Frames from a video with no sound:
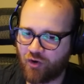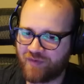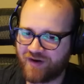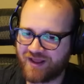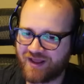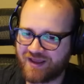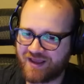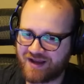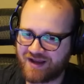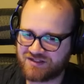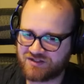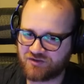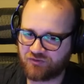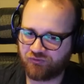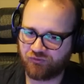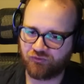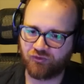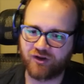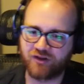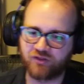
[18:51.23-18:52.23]
gets a
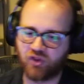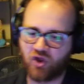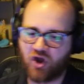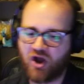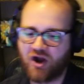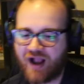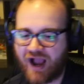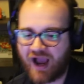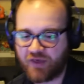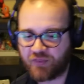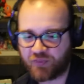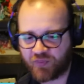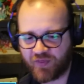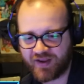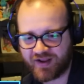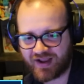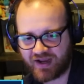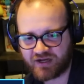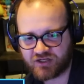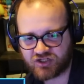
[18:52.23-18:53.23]
free look. I
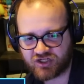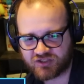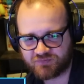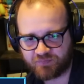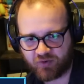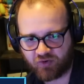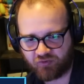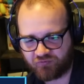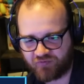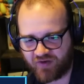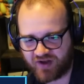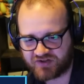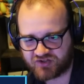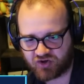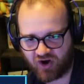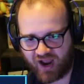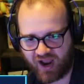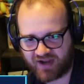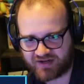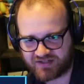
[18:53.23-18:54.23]
think I just
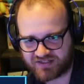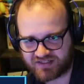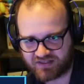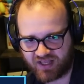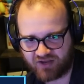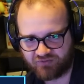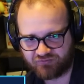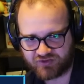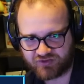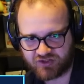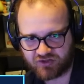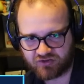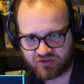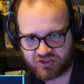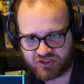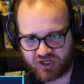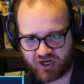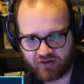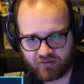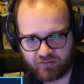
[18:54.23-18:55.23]
Professor X left here,
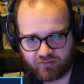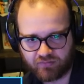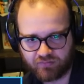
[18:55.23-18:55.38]
chat.